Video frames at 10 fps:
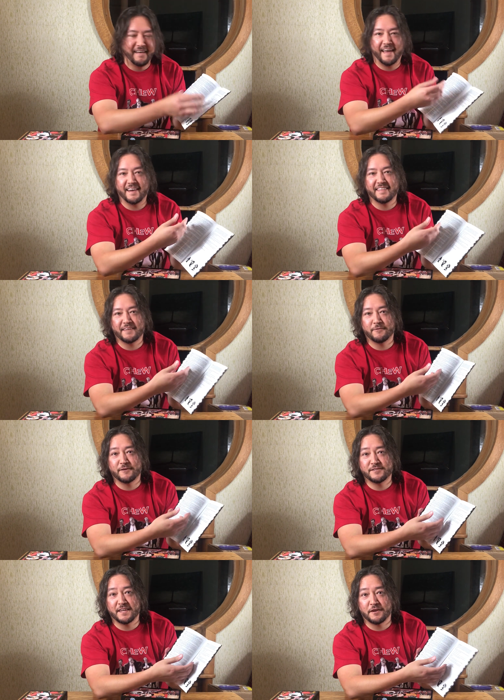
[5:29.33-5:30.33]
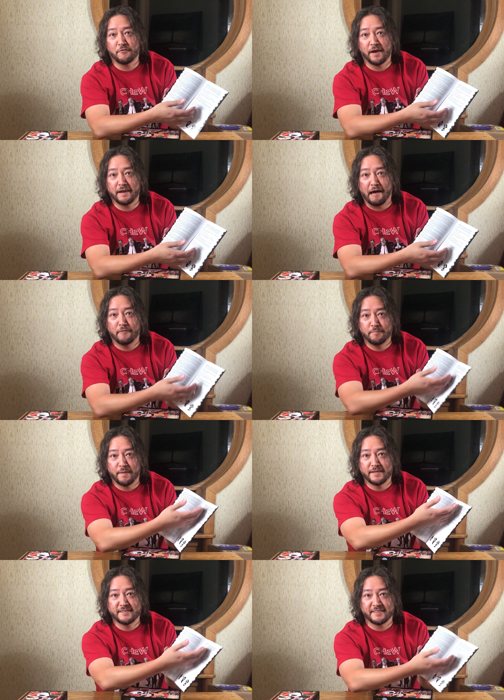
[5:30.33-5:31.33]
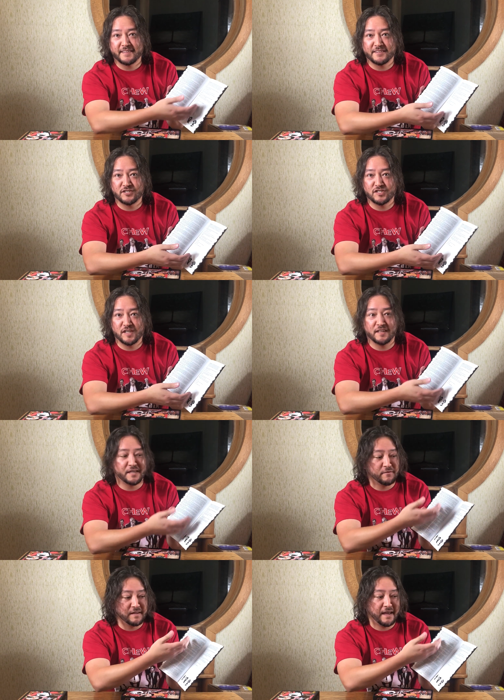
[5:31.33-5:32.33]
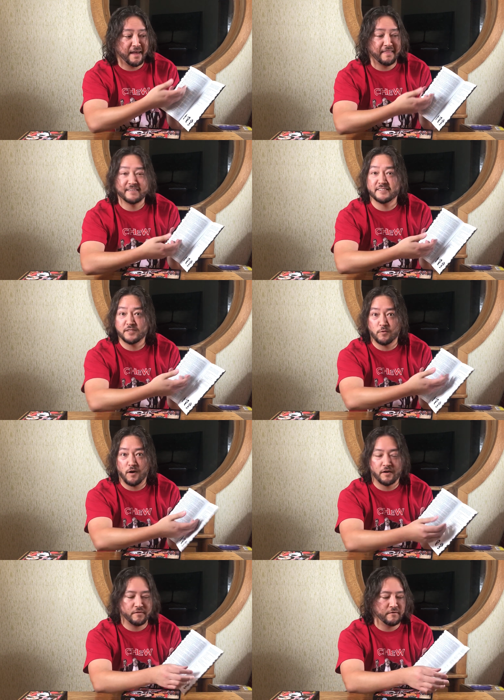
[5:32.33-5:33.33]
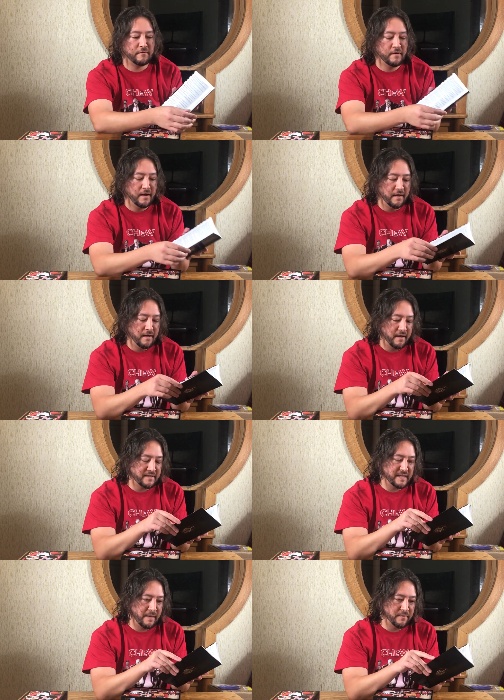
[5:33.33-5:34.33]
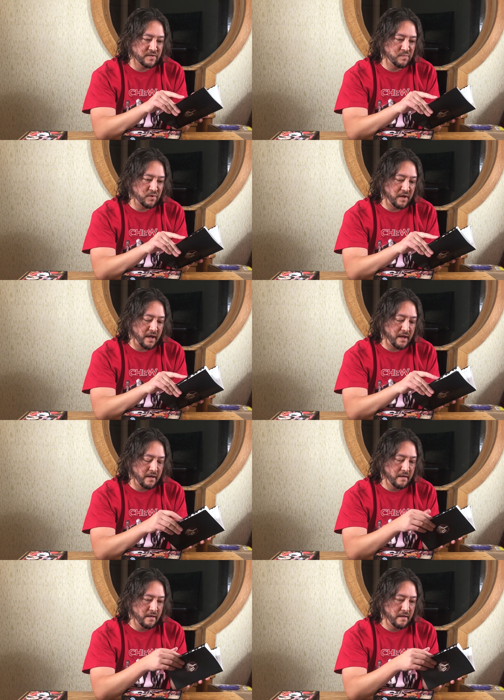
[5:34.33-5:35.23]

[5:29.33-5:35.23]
Anything where you see grayed out basically is just telling you that, hey, this is the walkthrough, examples of play.